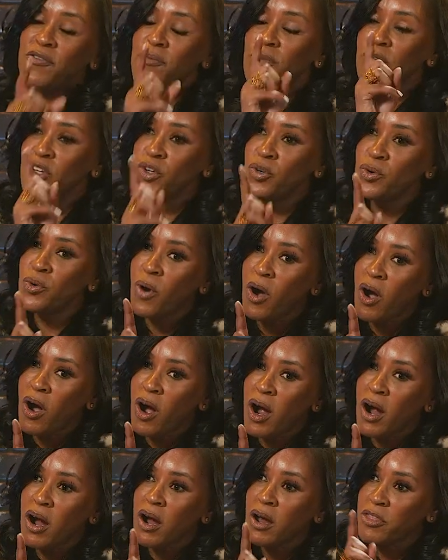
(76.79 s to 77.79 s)
you
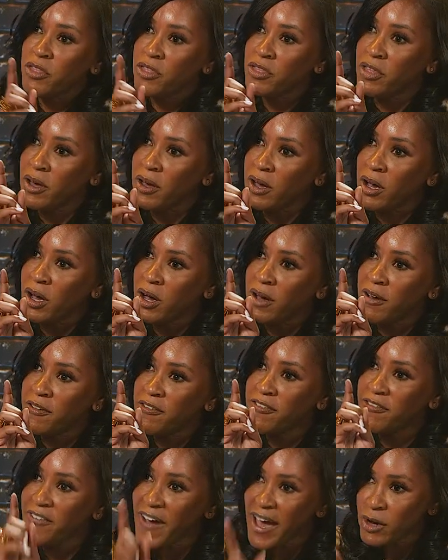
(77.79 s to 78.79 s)
are the
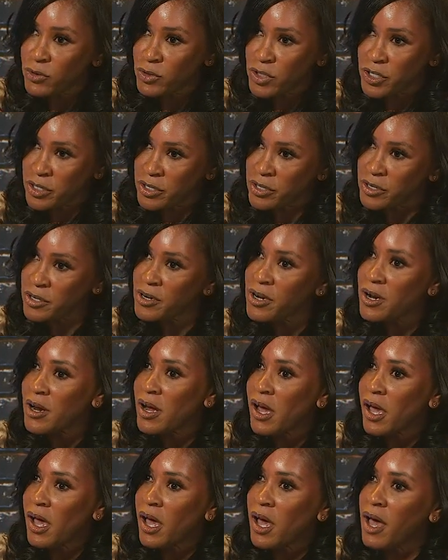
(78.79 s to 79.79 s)
founder
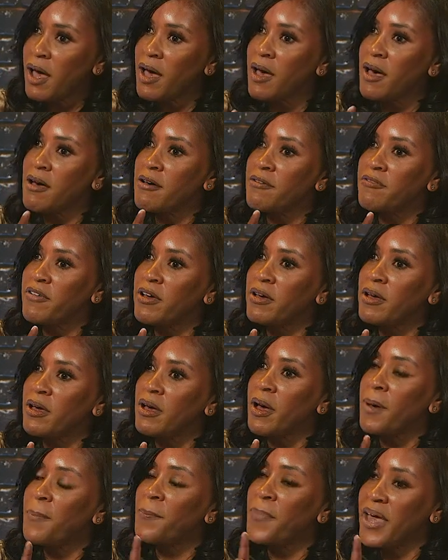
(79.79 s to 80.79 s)
of
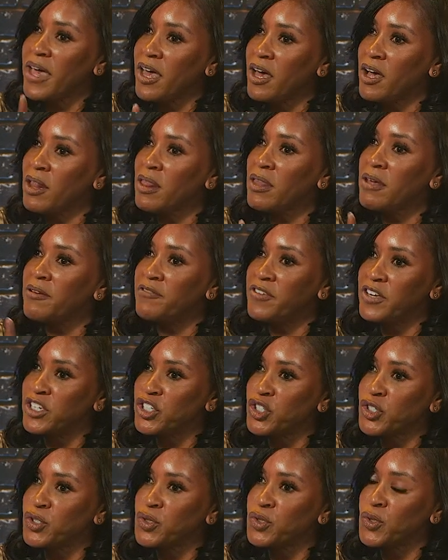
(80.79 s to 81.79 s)
Pell
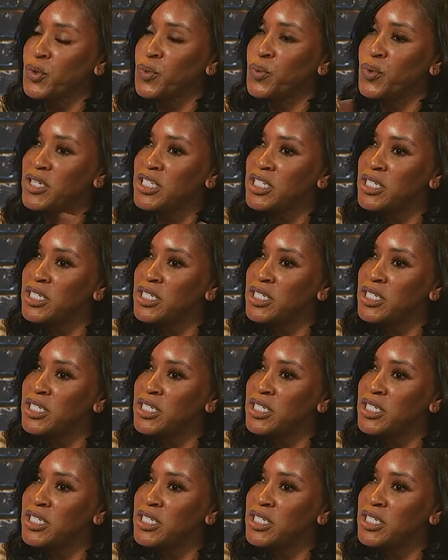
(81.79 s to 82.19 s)
Ventures, which